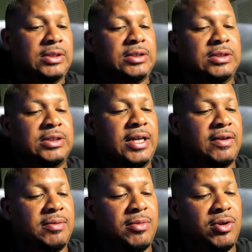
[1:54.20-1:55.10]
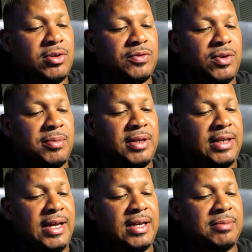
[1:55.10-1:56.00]
could have emerged from a
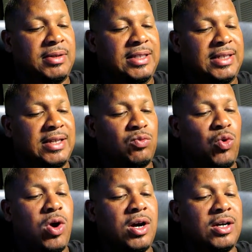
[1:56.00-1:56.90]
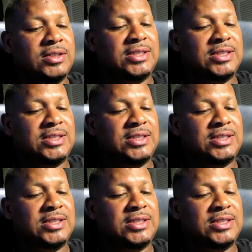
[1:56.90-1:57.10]
lab leak in Wuhan,